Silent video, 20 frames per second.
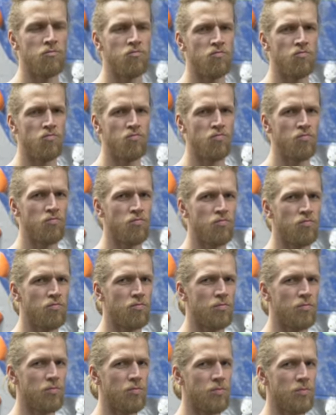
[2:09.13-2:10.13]

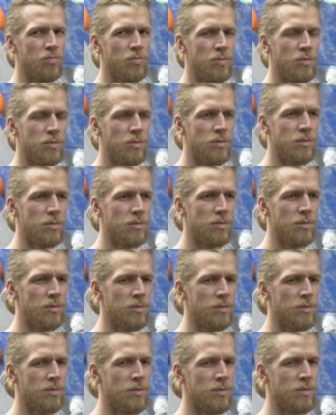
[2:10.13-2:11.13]

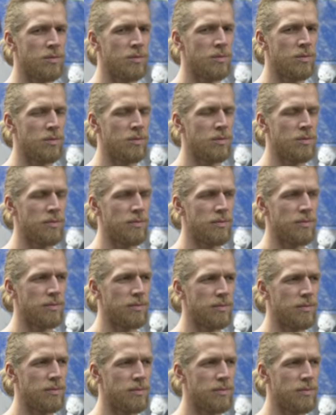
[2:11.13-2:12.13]

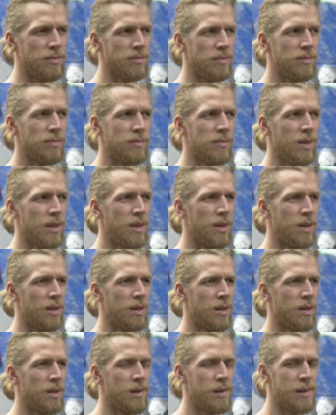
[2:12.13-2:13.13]

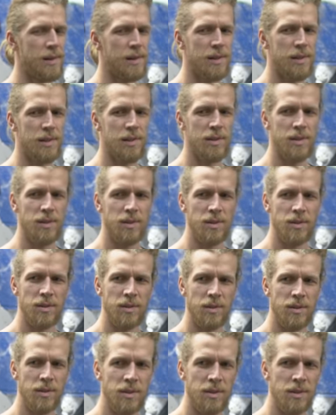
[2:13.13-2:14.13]

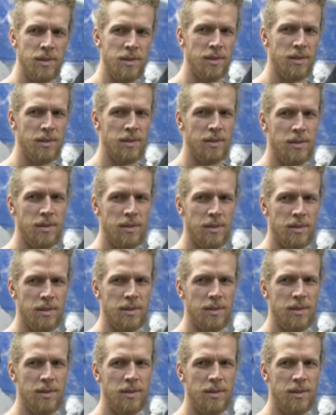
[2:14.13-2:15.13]

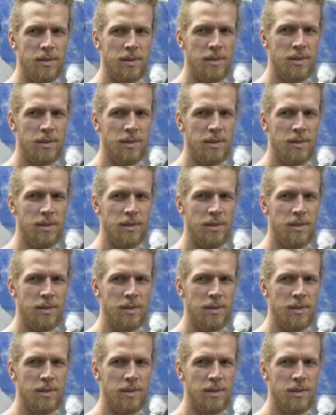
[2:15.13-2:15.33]
[no speech]